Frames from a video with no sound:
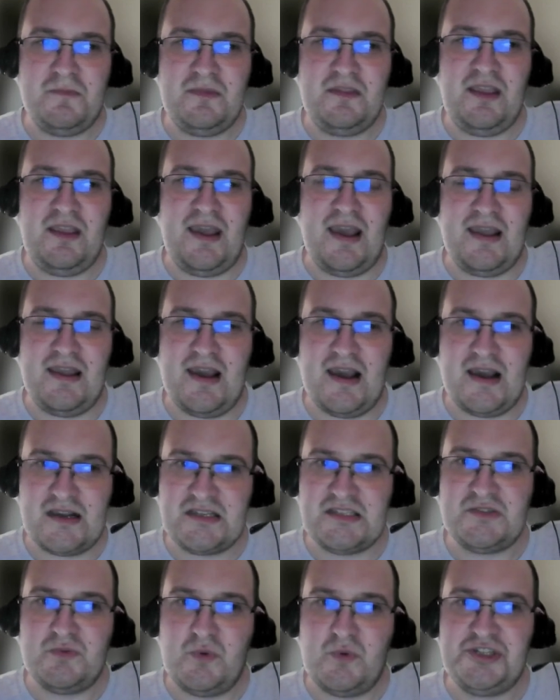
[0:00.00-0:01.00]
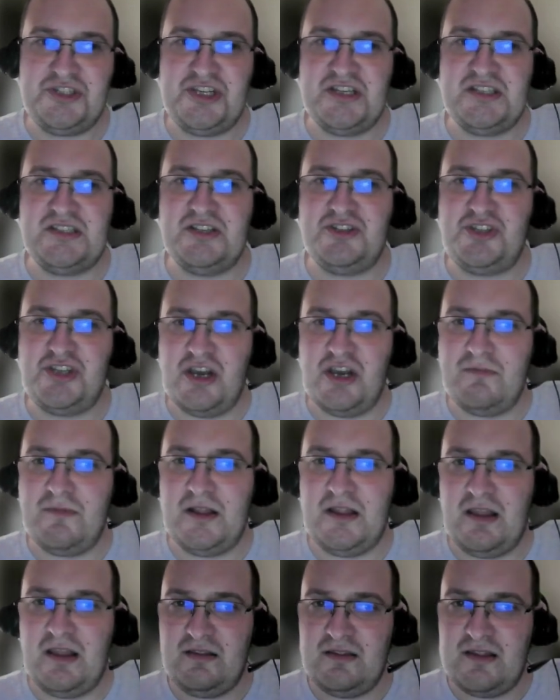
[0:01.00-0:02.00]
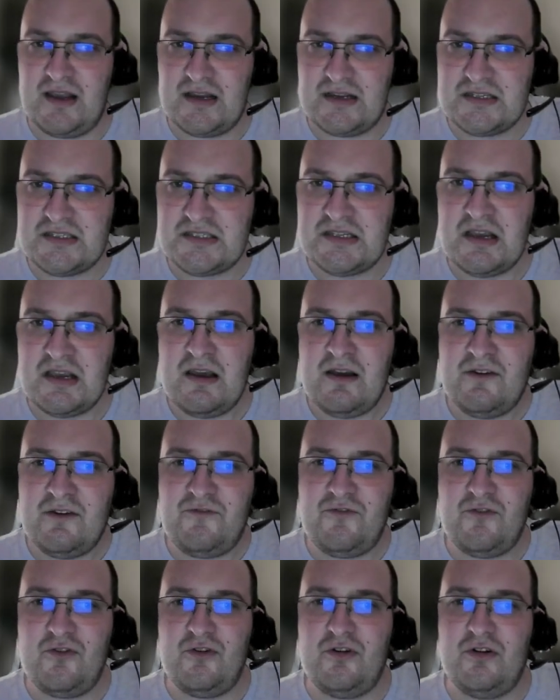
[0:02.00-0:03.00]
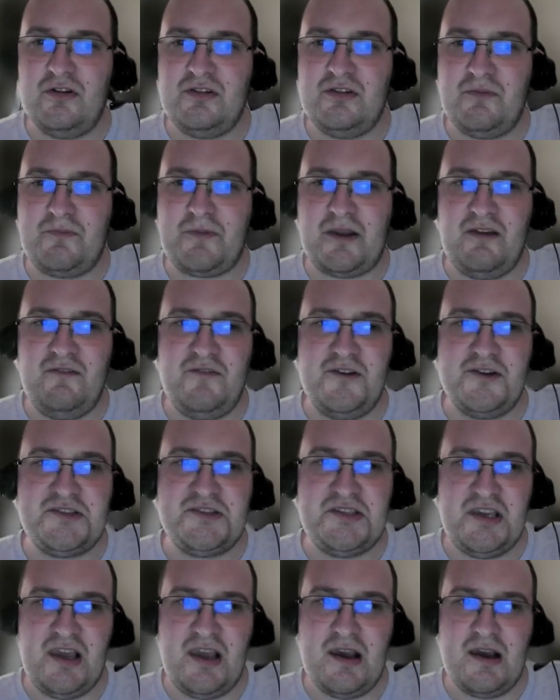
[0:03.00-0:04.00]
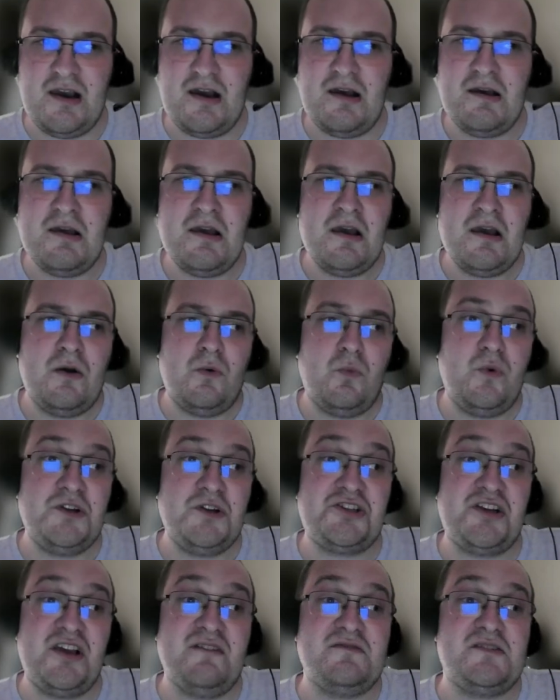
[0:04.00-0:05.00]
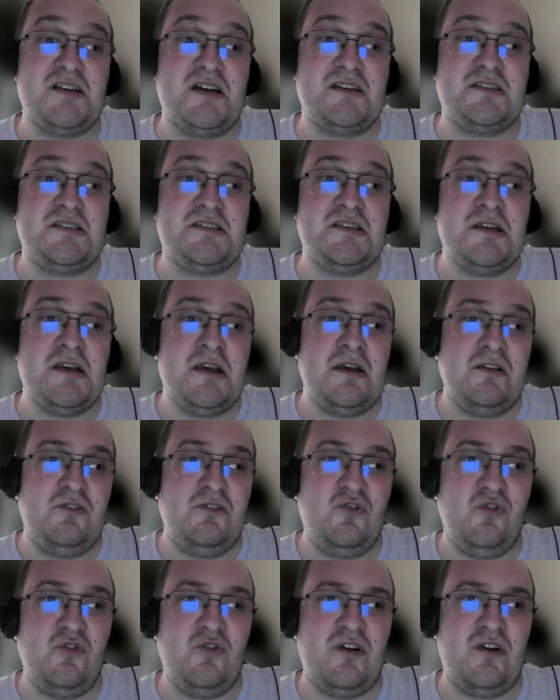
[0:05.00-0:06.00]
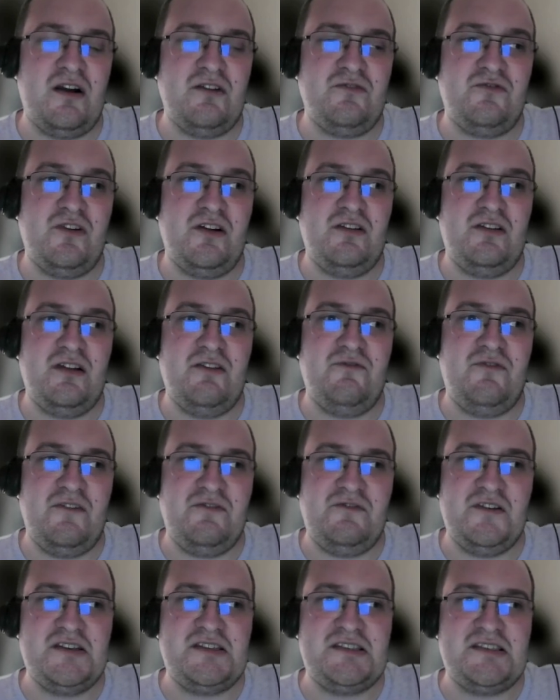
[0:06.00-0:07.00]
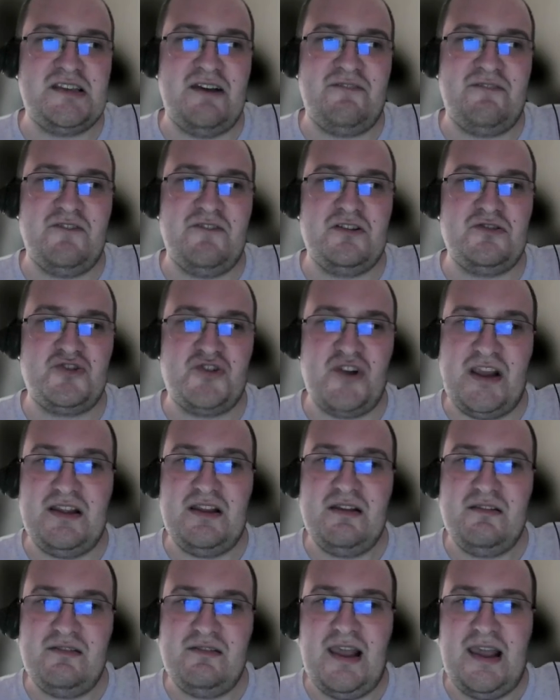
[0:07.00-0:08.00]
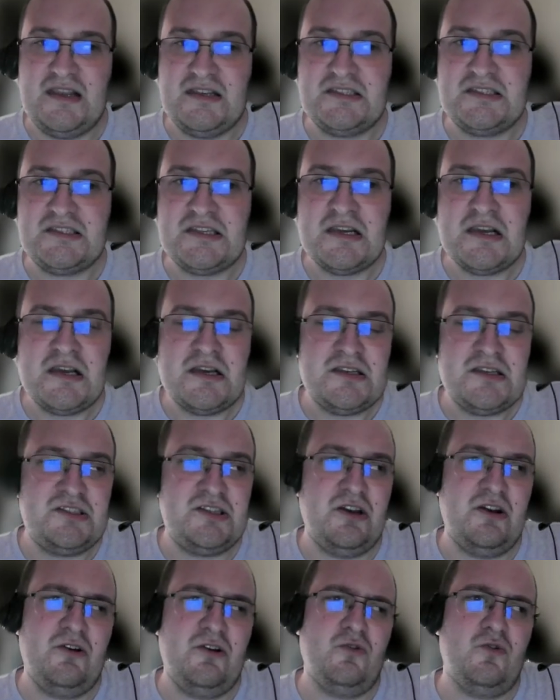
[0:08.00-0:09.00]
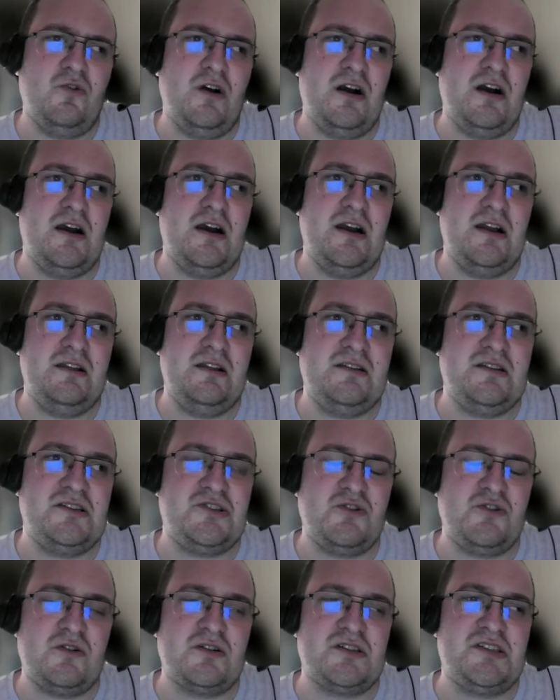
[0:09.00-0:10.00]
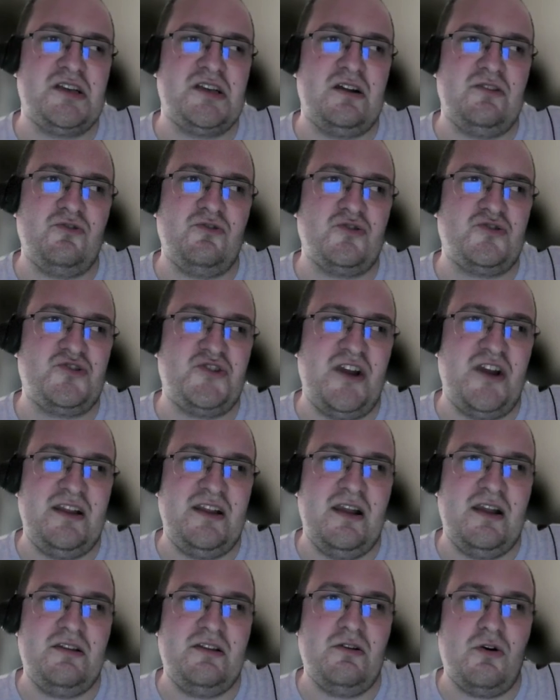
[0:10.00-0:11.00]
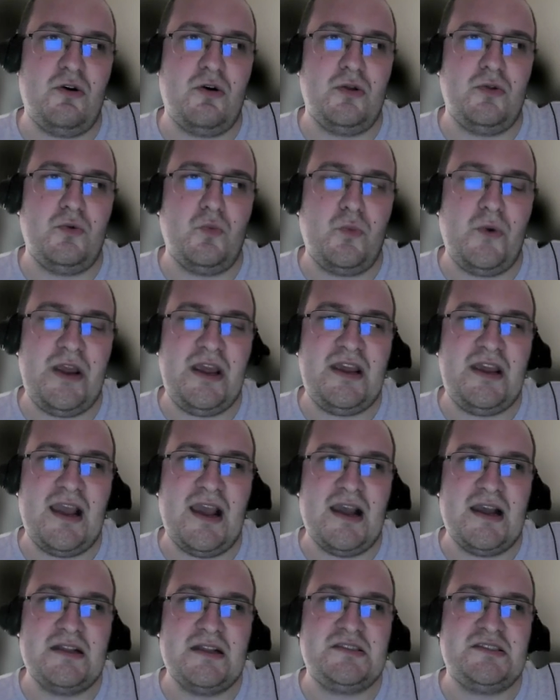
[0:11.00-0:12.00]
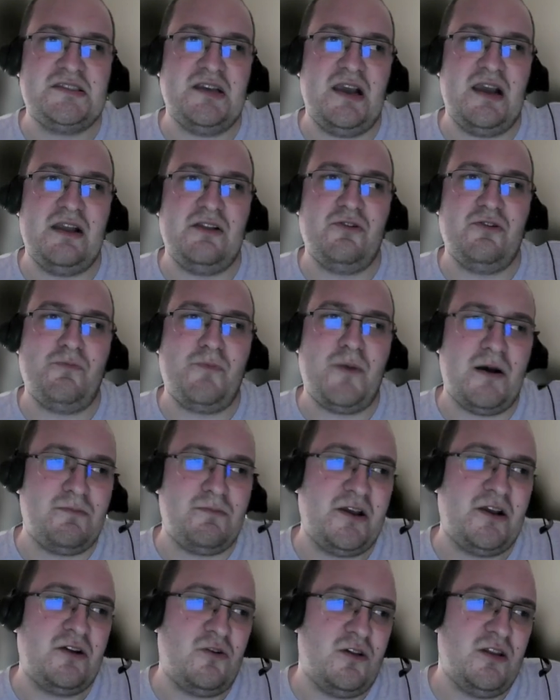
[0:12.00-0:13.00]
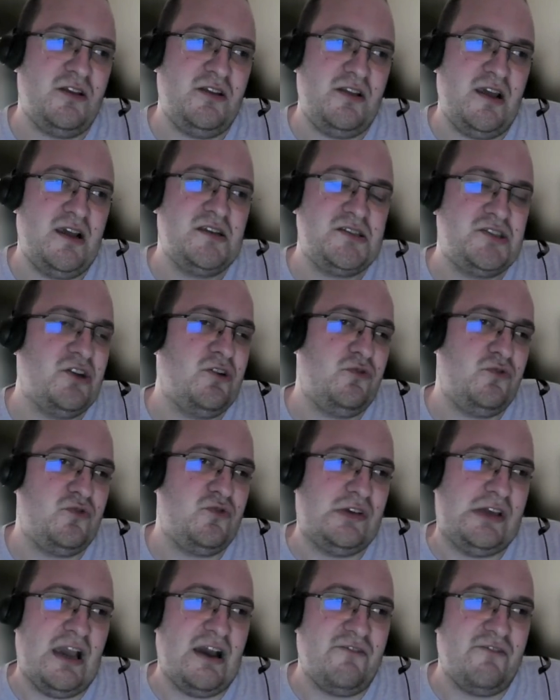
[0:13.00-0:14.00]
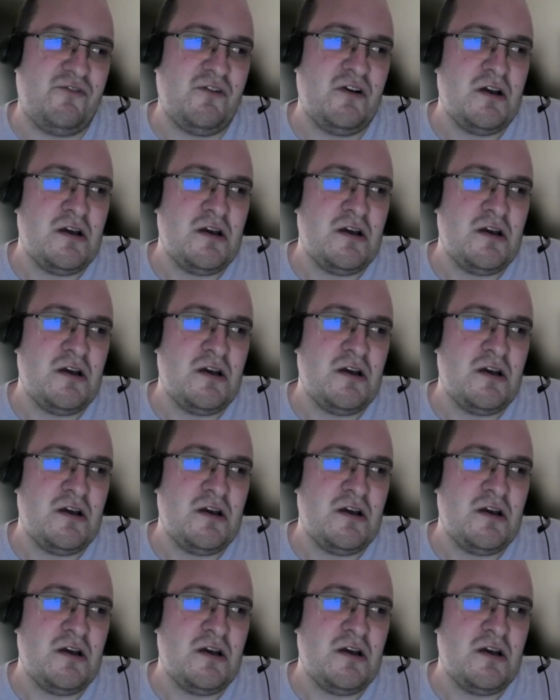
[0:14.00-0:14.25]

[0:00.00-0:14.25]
DAX, which is a German index for the previous year, which gives us 257 trading days. So the stocks are not traded on weekends and on public holidays, so you have